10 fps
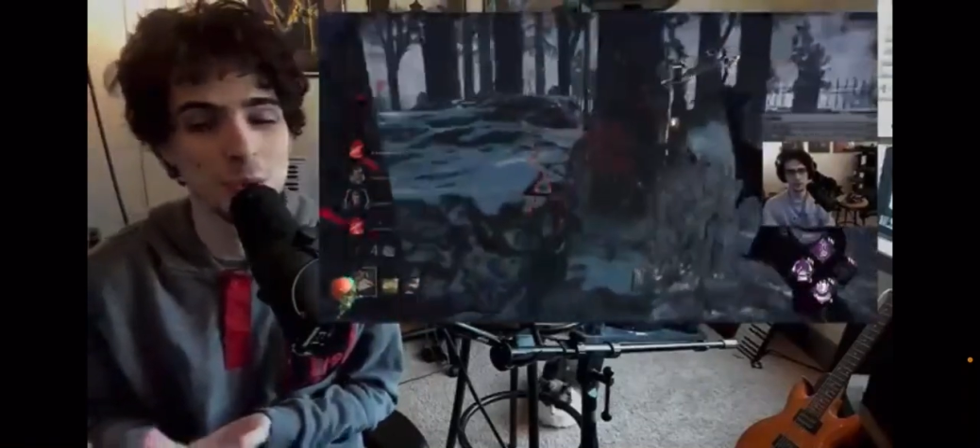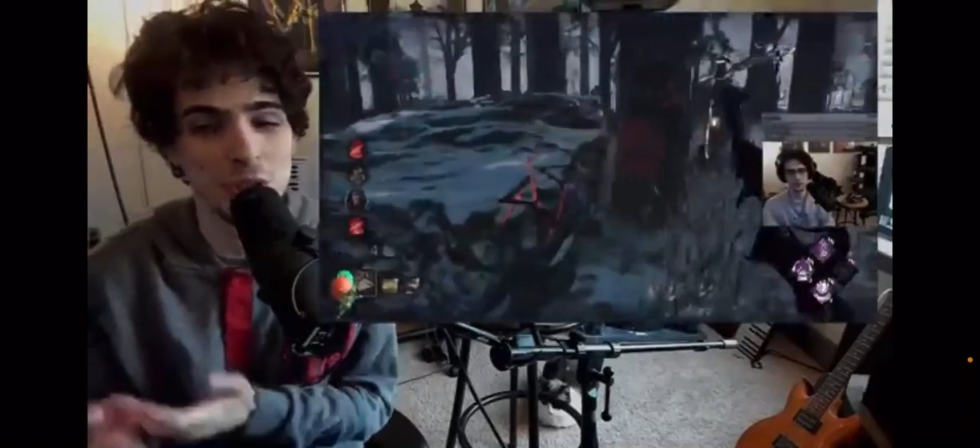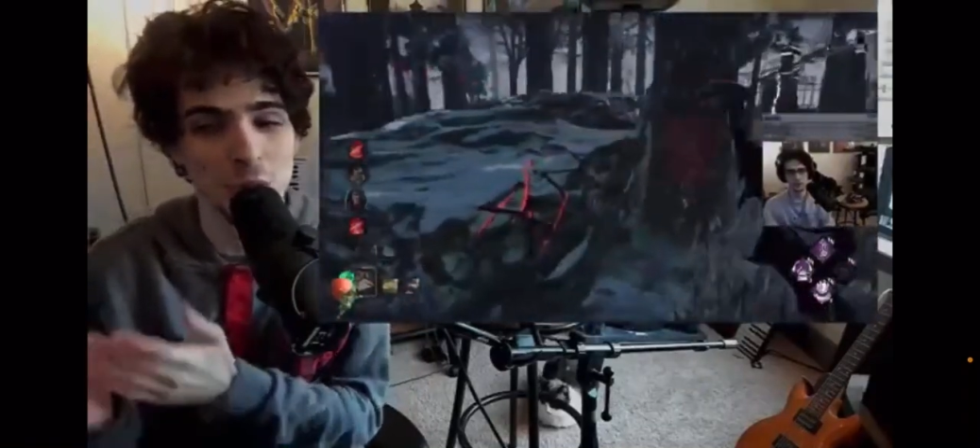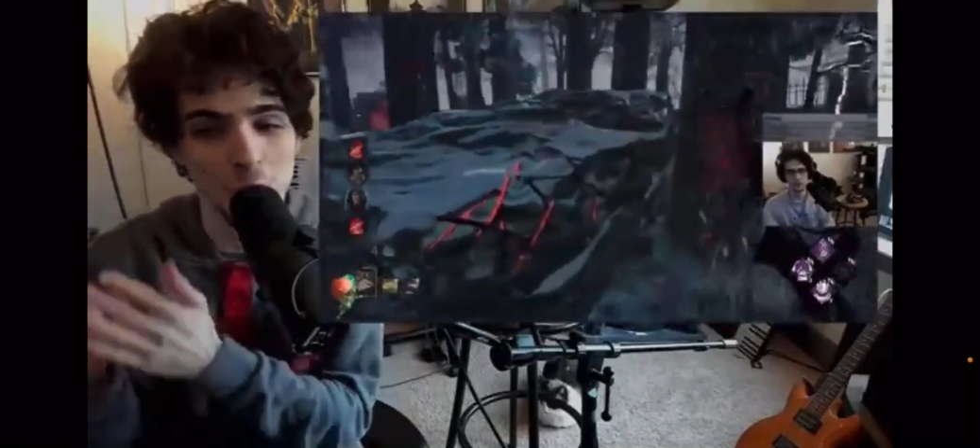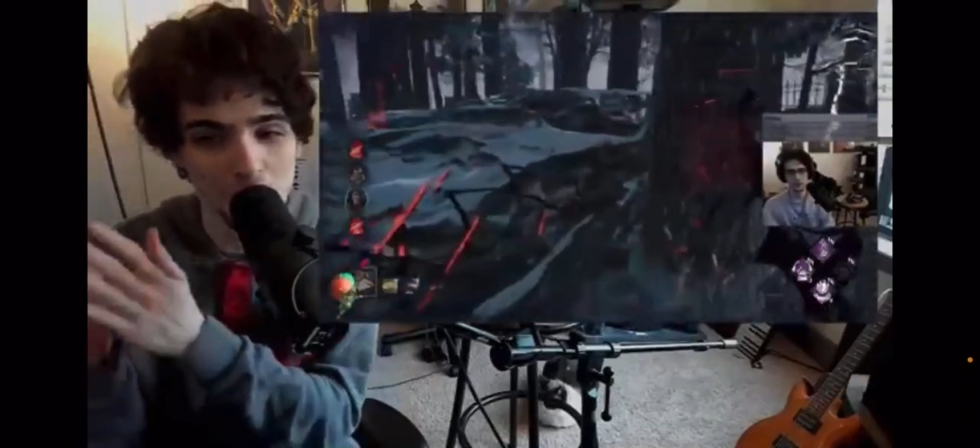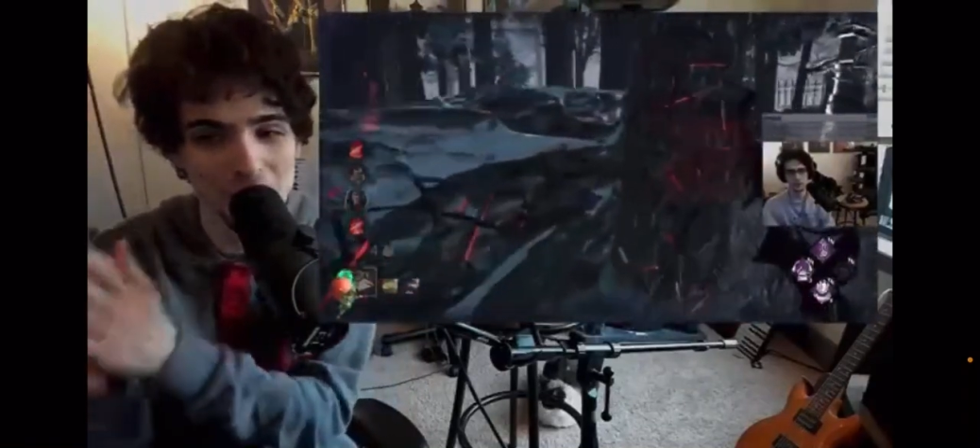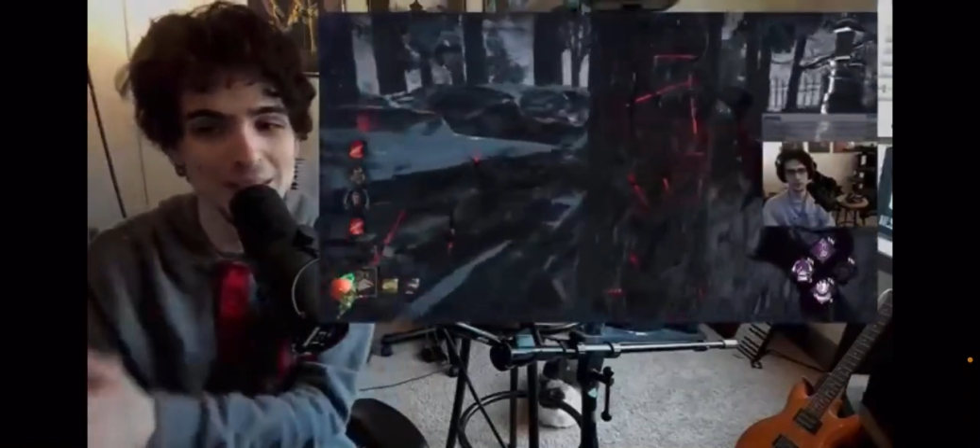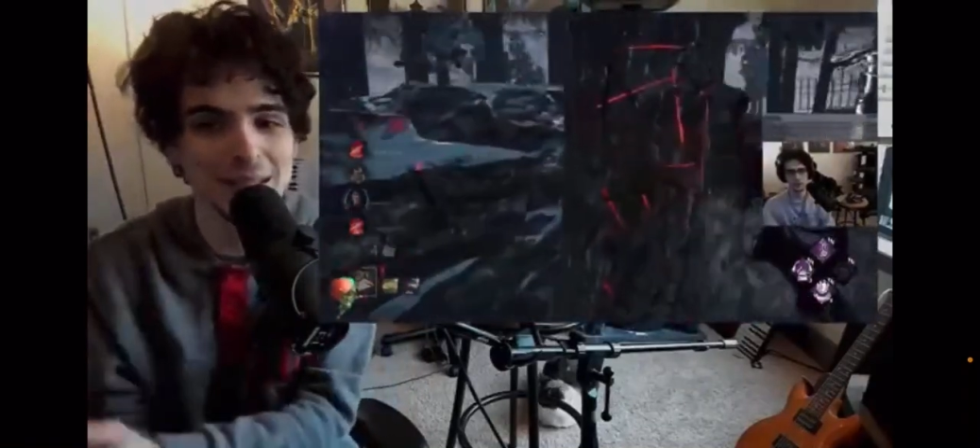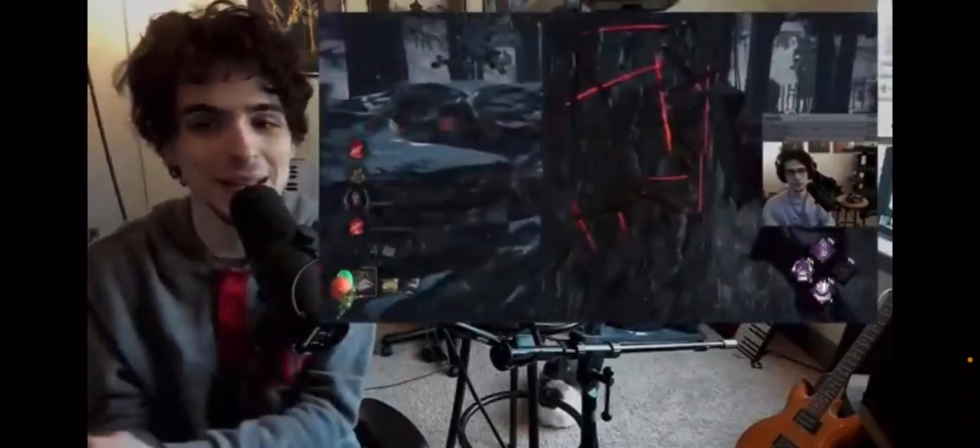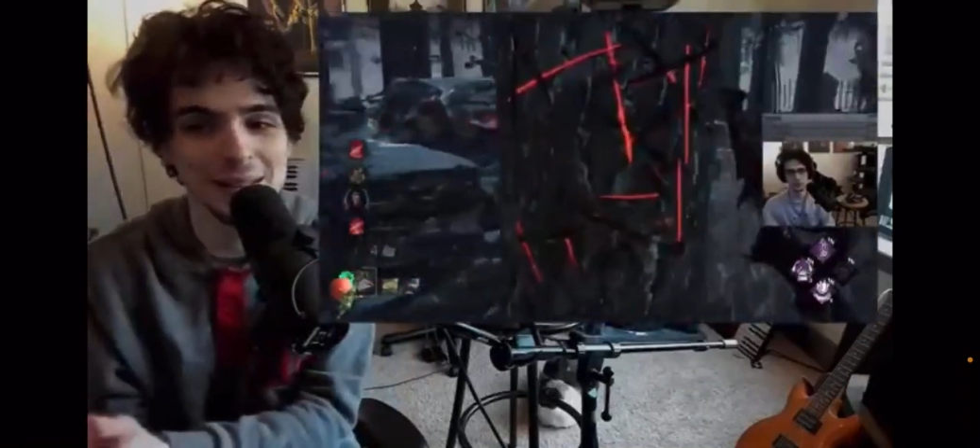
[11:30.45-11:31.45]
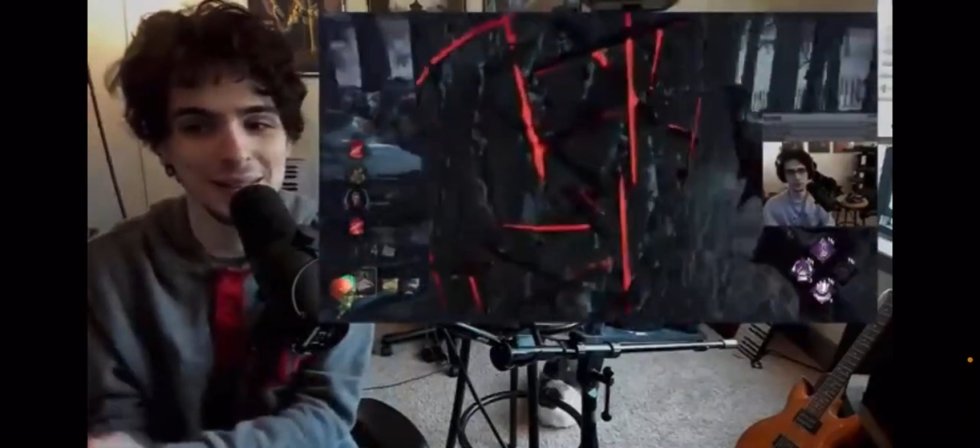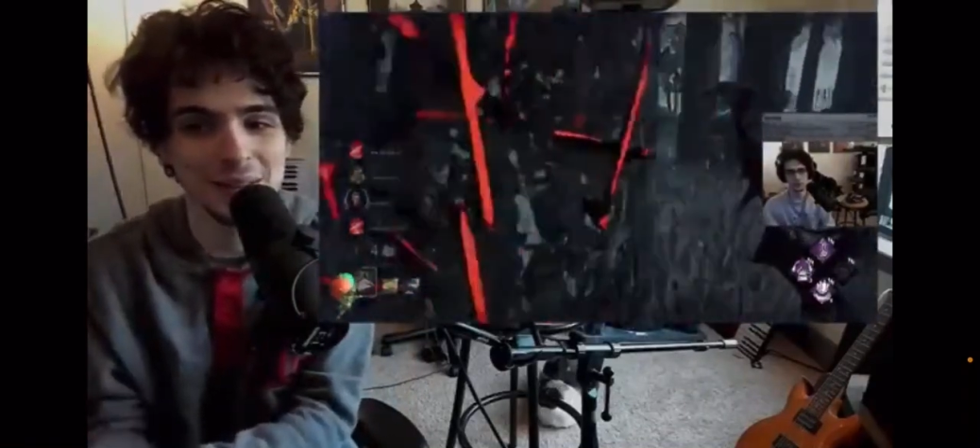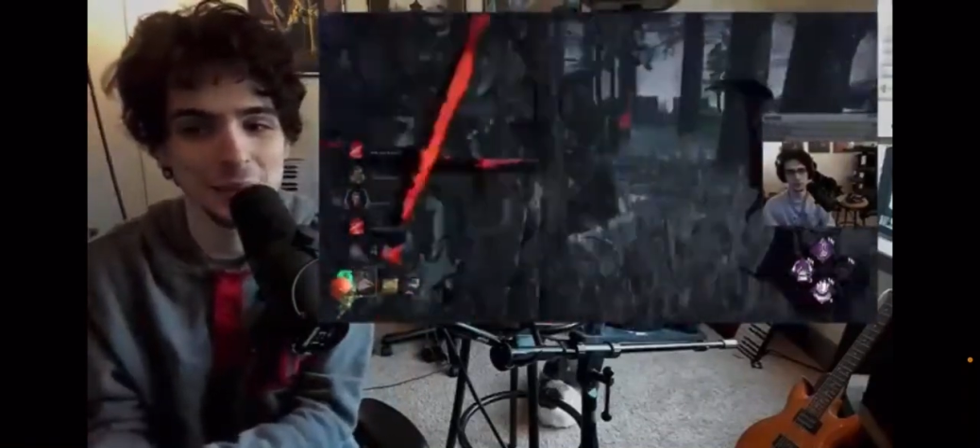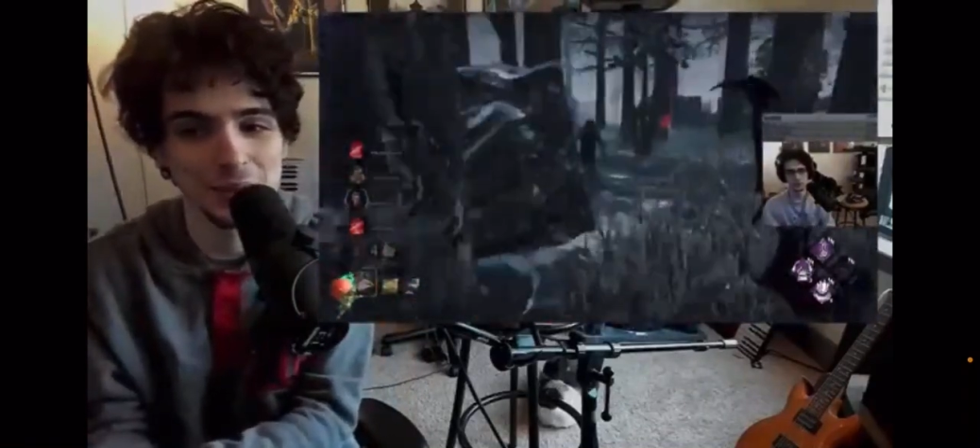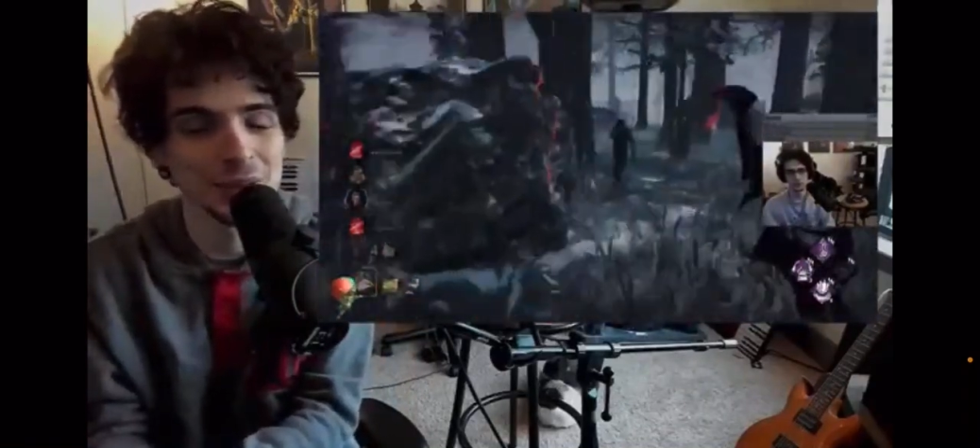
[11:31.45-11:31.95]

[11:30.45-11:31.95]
which only takes kills